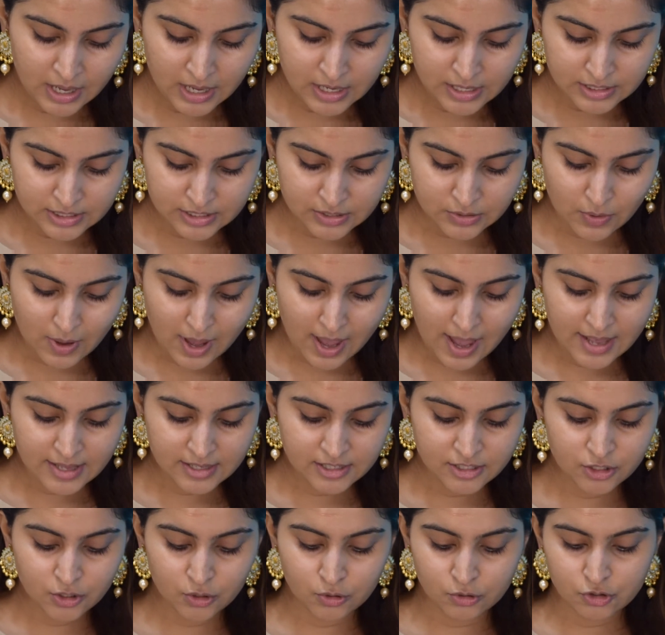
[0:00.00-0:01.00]
so
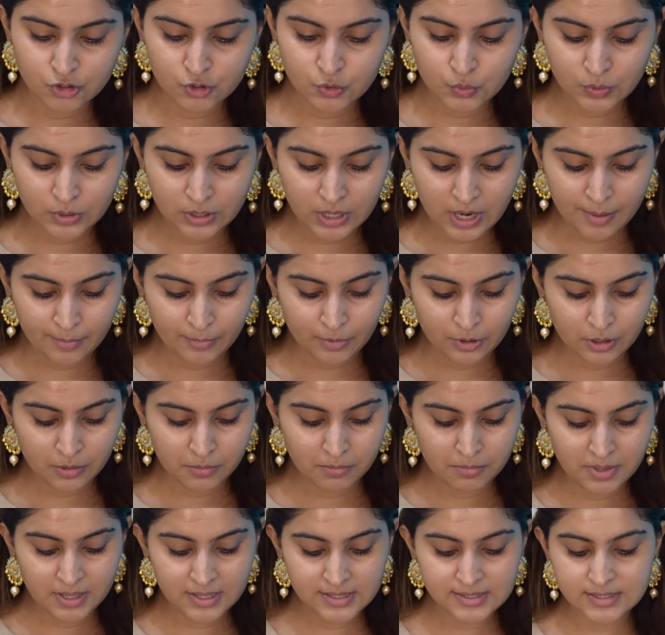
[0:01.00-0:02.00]
as usual I'm going
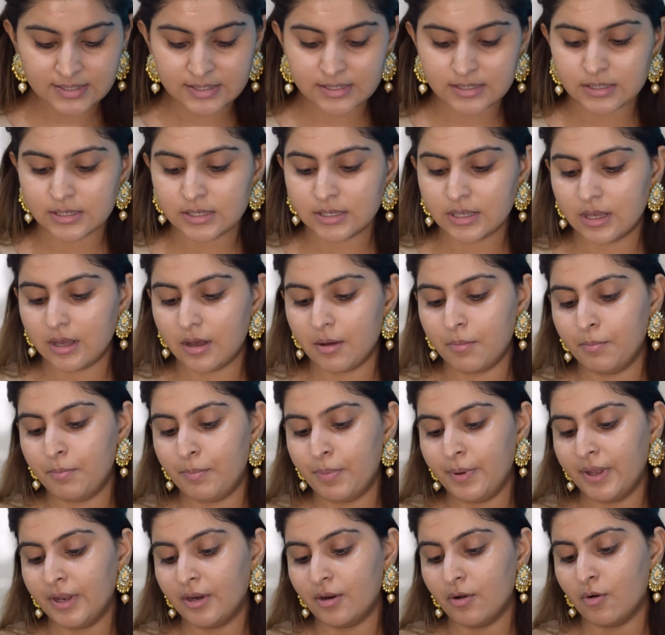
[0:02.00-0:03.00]
to mix a
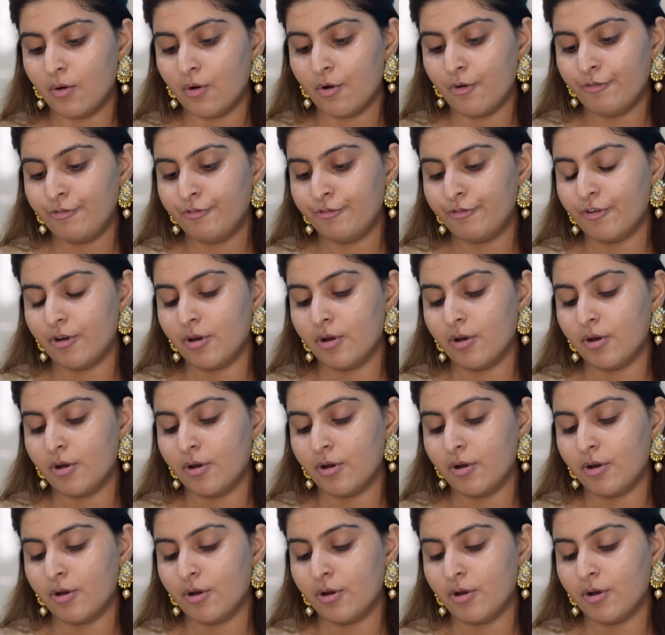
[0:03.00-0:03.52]
bit of